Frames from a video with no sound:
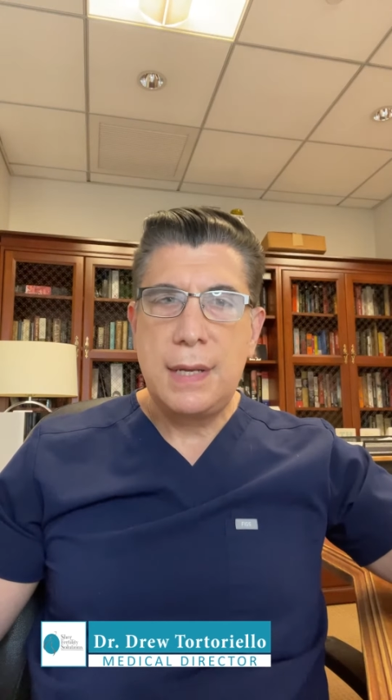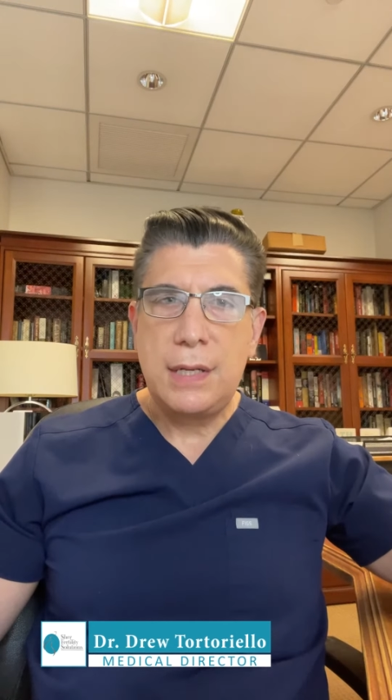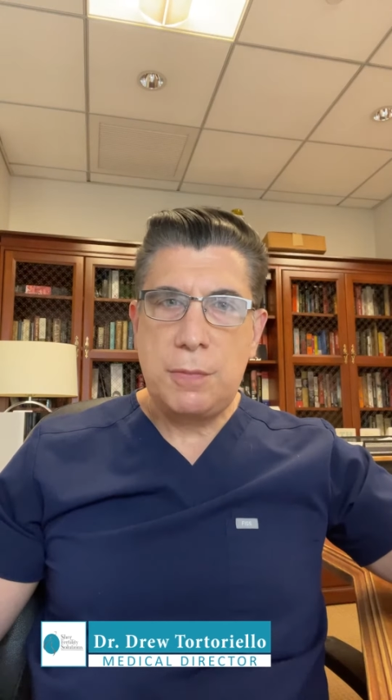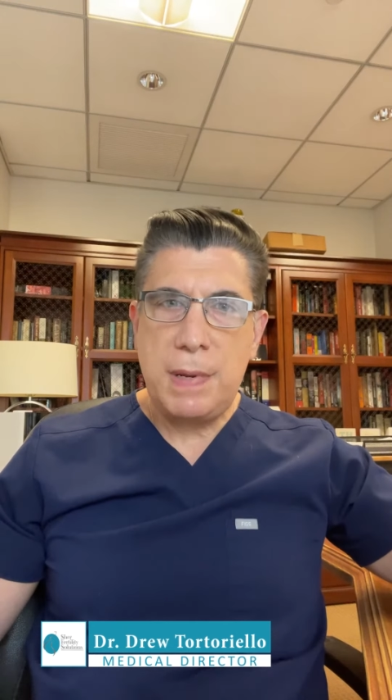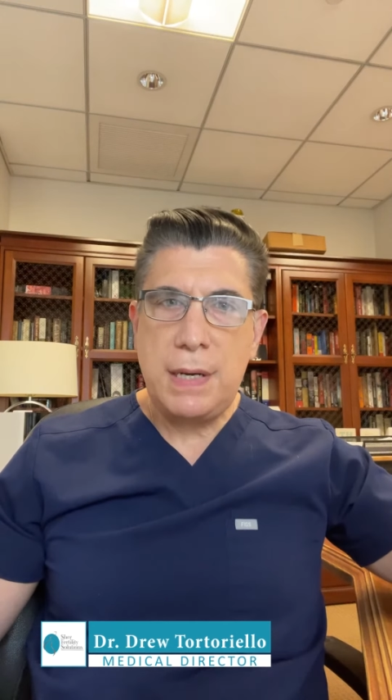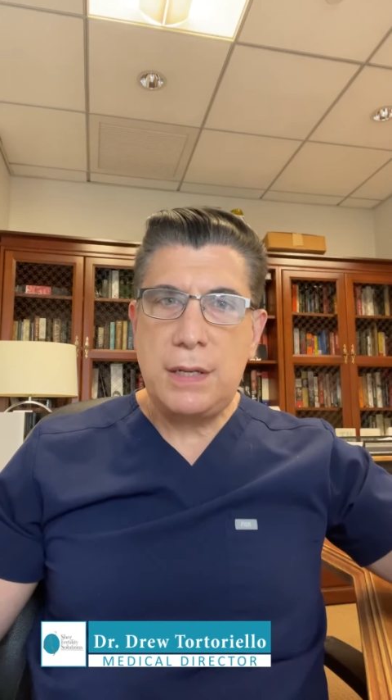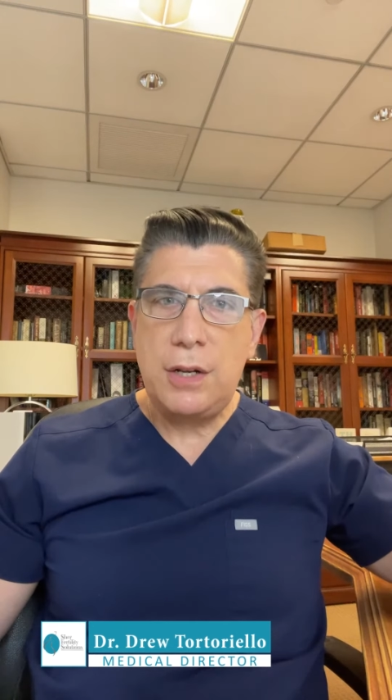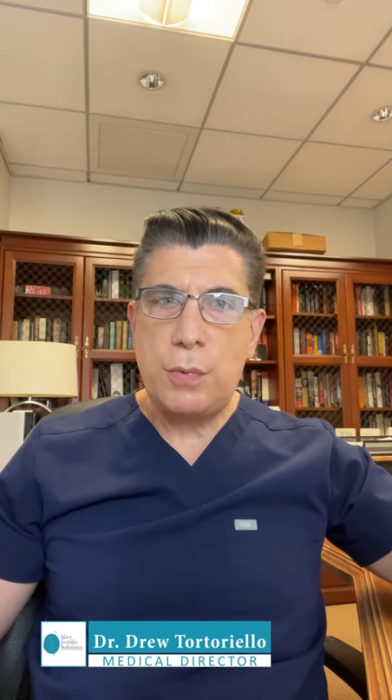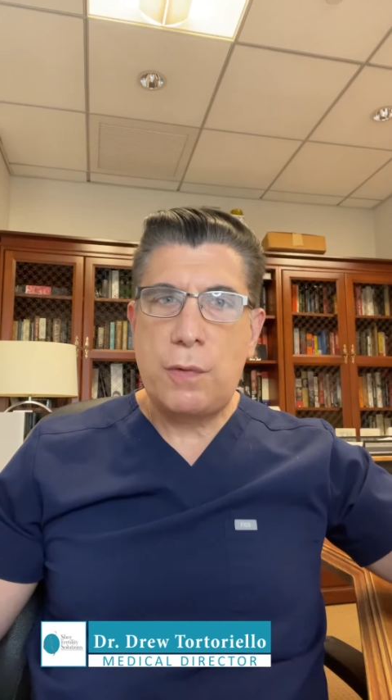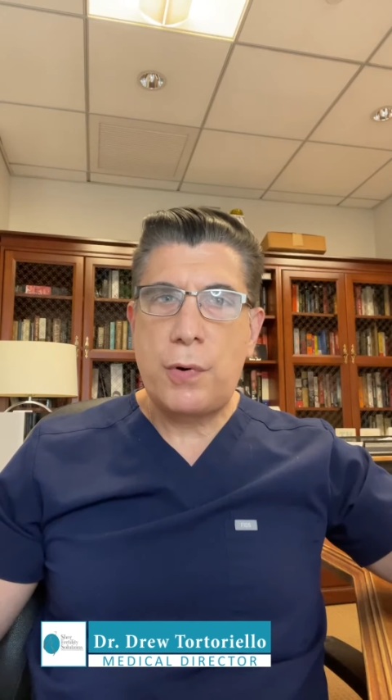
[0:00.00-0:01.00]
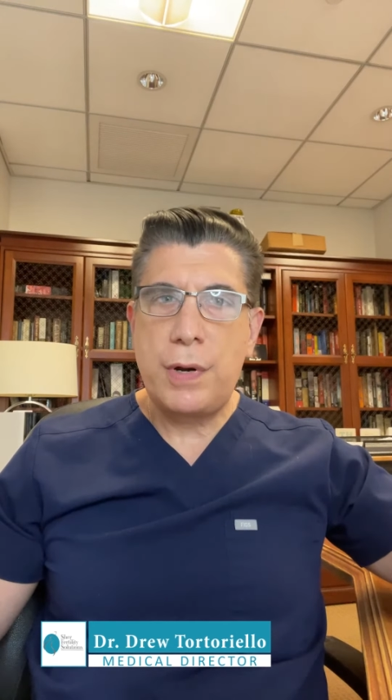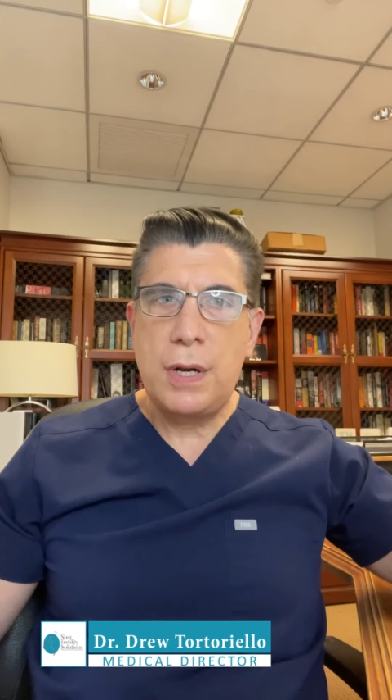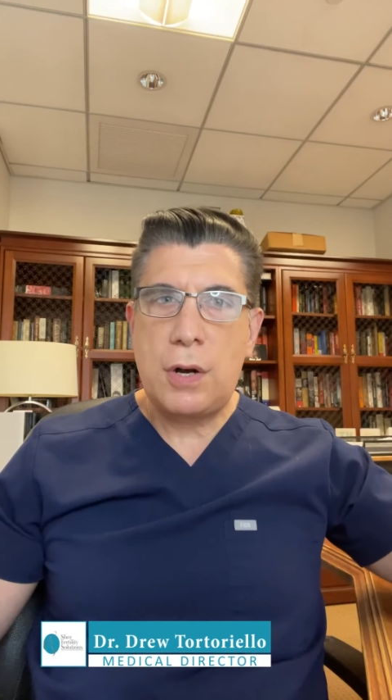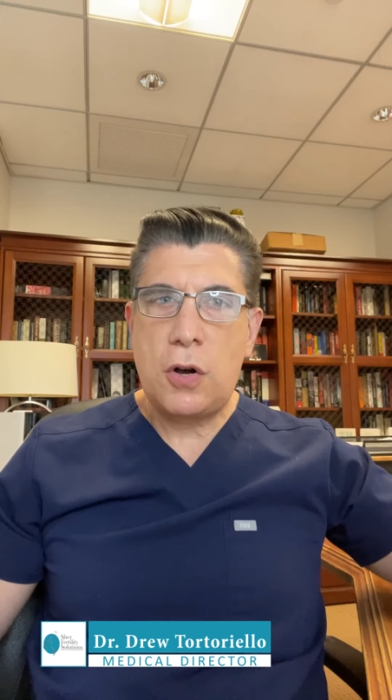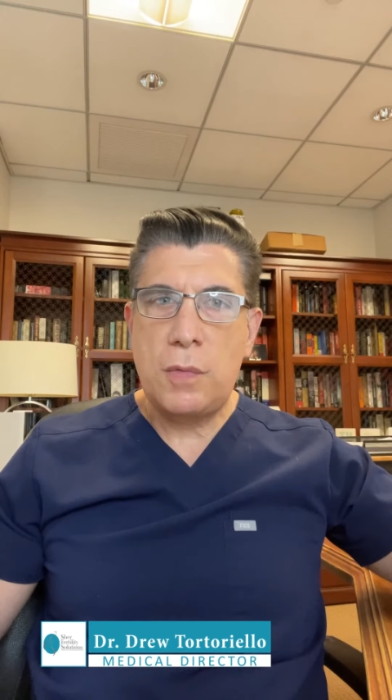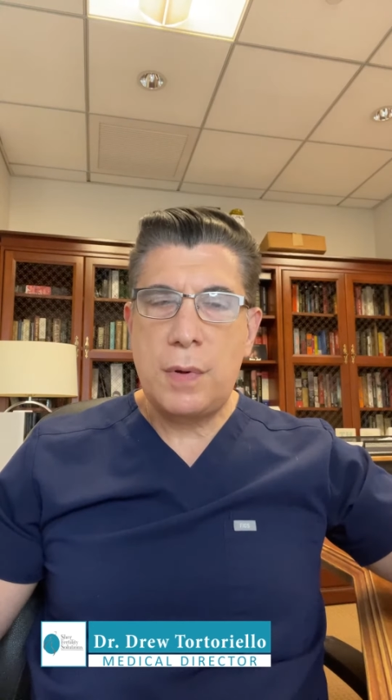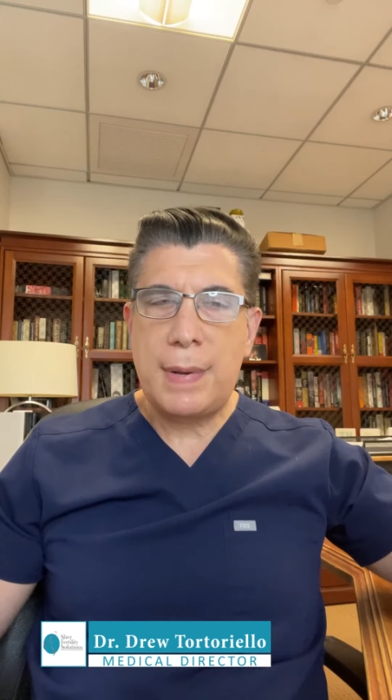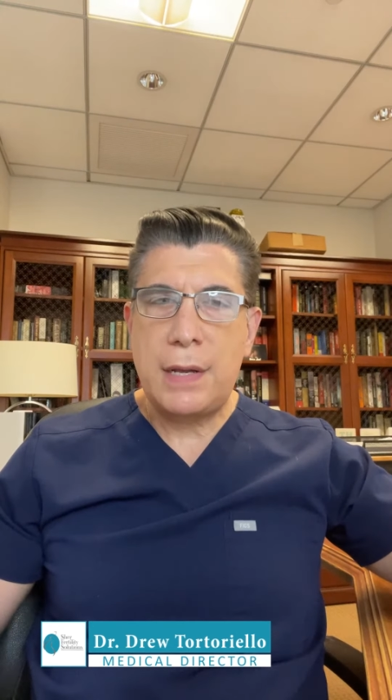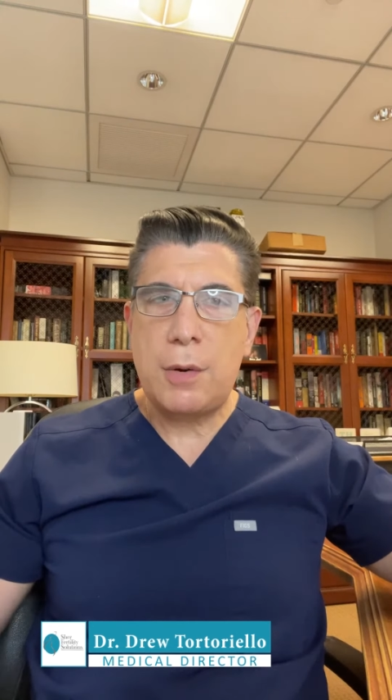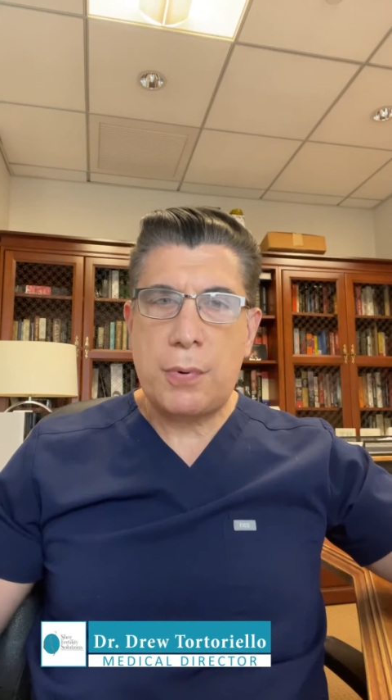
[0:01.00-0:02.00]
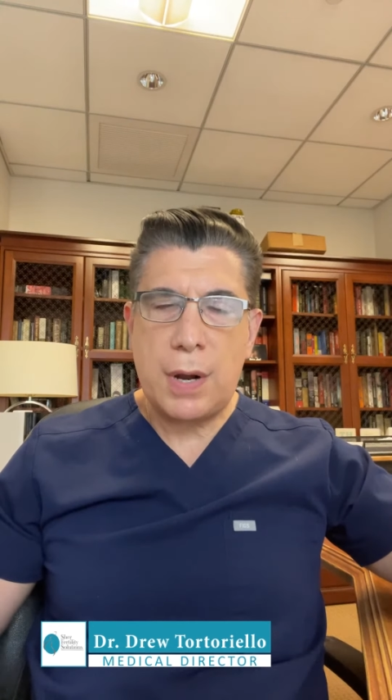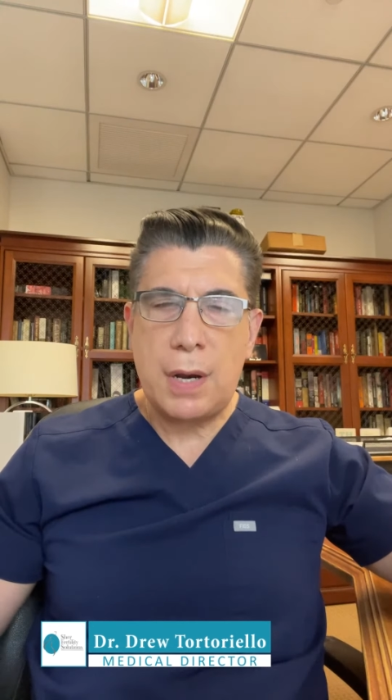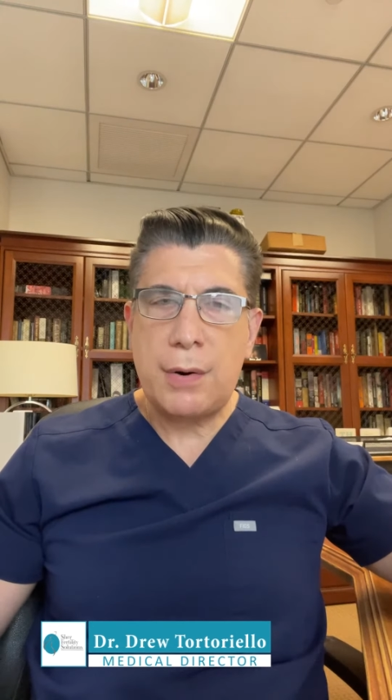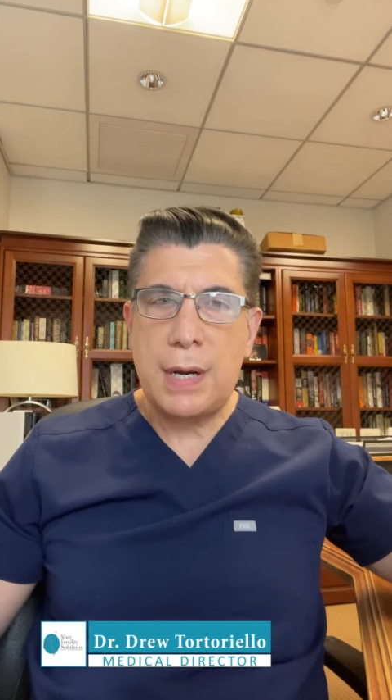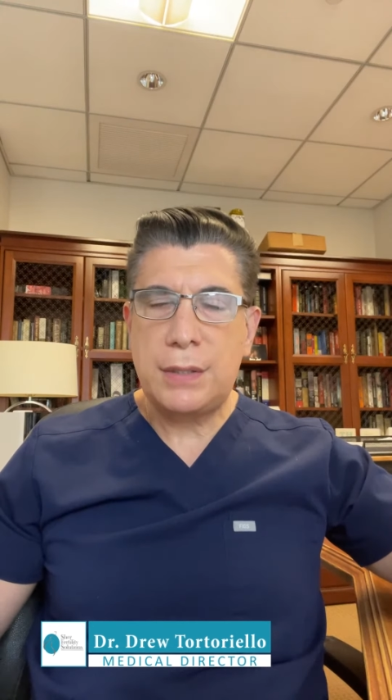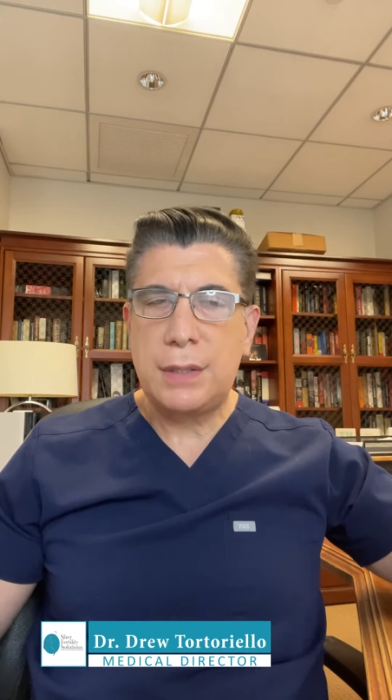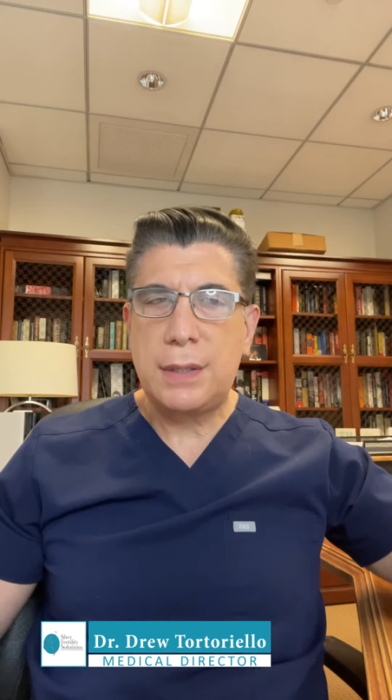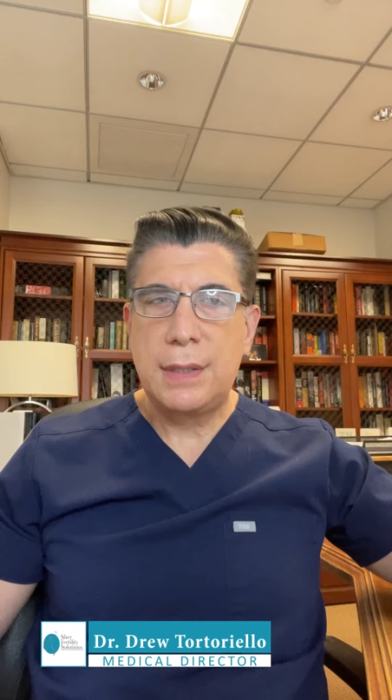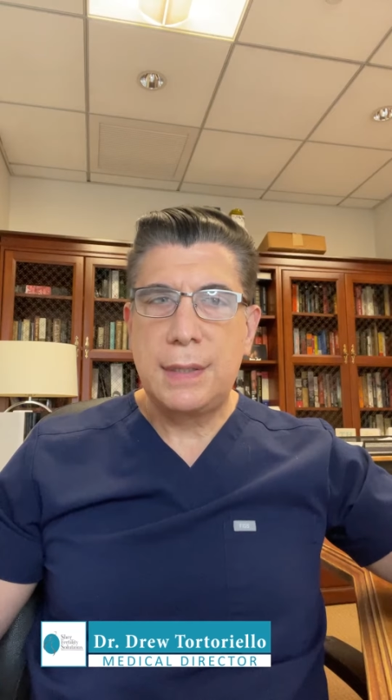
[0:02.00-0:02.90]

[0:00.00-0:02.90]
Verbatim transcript: speak to you before you go home about your progress.